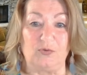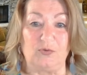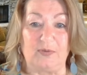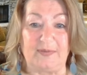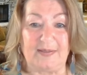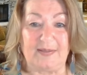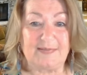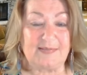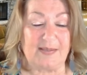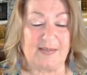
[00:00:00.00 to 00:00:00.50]

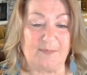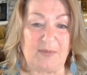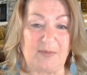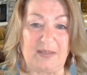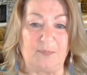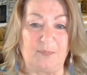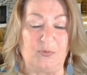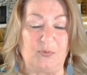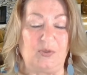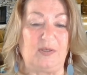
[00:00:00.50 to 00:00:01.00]
At that time, I
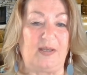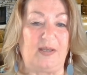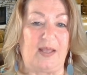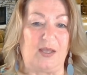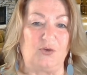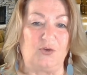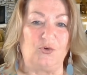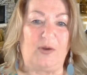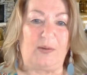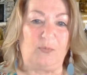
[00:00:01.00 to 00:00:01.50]
had to put in
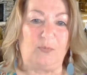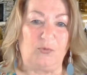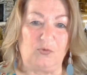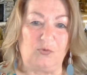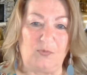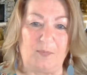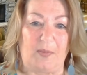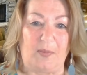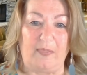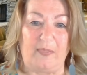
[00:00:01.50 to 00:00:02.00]
100
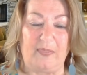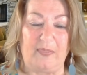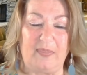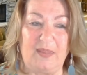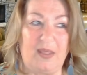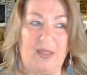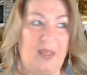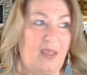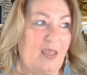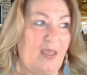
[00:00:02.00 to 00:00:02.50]
hours a month
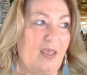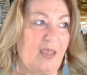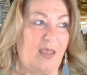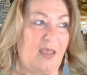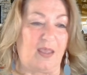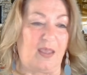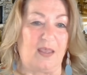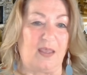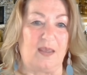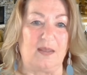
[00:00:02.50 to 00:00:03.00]

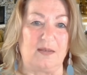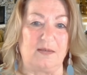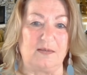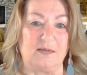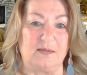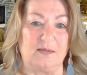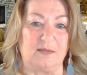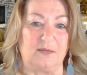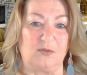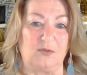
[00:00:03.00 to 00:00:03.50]

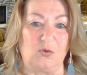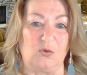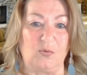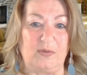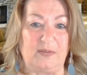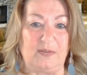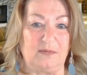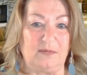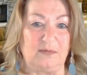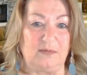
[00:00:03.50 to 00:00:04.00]
and
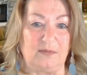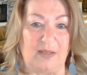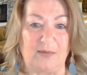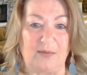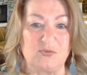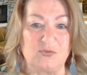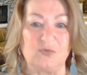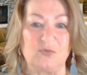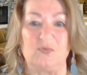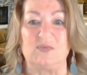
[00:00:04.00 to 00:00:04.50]
going
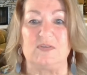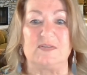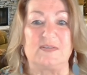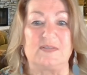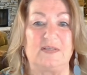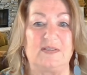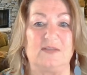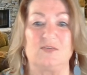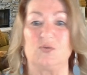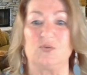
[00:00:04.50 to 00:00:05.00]
out in service. These
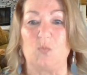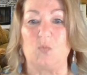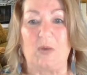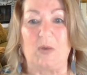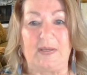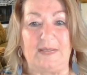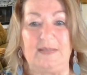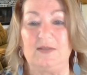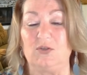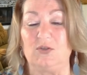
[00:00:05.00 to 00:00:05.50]
kids are
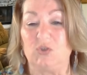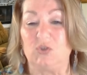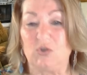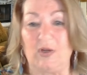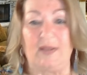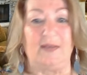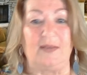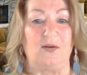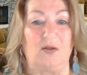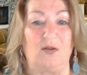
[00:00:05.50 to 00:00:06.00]
whining and
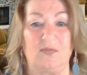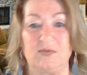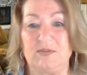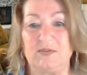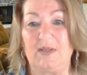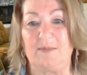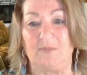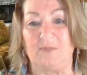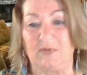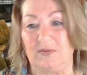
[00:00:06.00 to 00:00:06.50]
crying all the
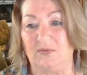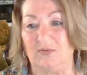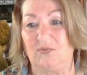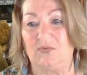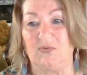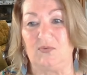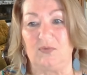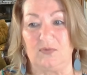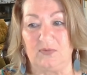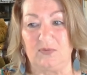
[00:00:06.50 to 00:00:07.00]
time
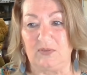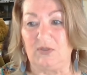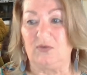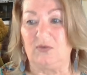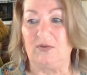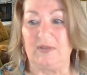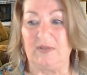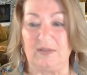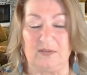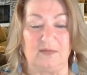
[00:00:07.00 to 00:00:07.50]
because
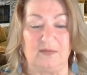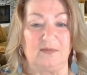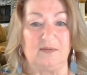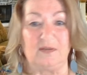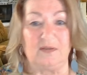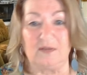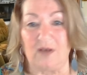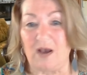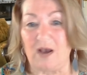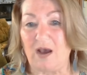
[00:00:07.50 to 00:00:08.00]
they're in a
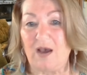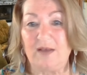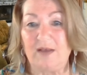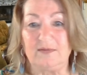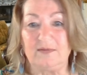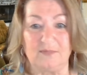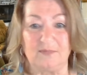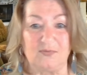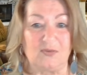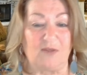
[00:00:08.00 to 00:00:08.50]
hot,
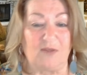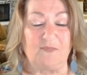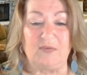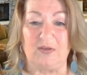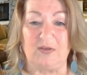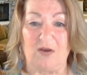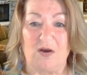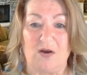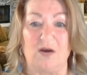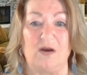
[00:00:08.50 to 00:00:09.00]

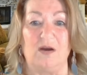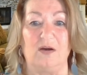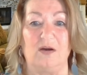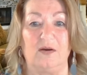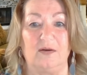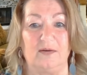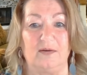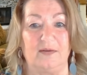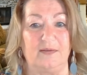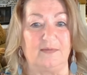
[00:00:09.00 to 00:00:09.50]
stuffy
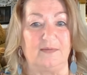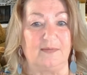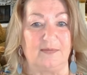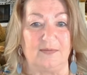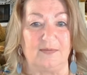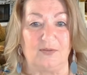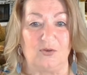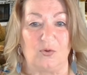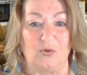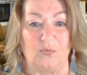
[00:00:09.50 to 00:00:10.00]
car.
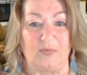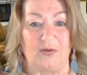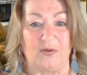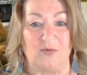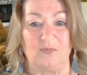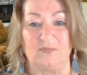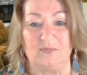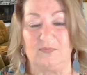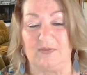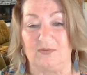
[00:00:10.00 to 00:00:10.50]
You know,
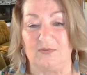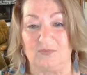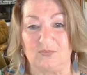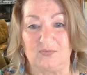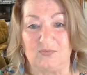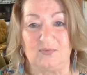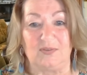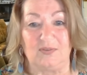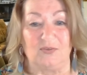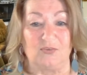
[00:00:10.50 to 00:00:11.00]

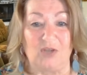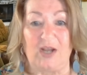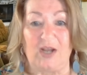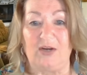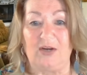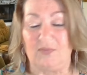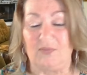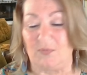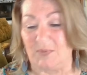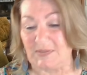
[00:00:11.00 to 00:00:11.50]
they're
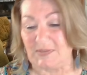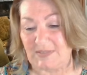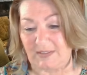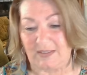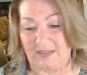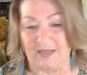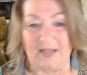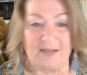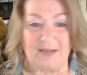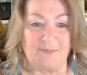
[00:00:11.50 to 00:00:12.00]
tired. They want to
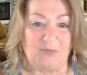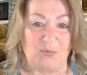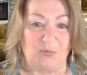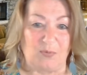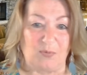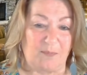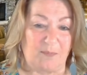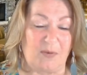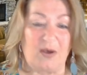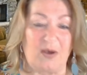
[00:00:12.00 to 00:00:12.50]
take a nap. They
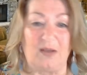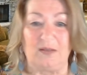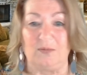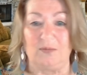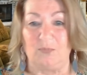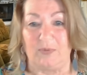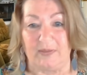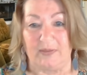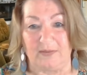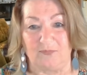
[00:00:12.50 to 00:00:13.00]
want a bottle,
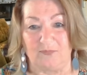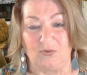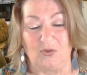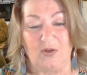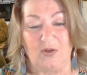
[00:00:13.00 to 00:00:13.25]
whatever.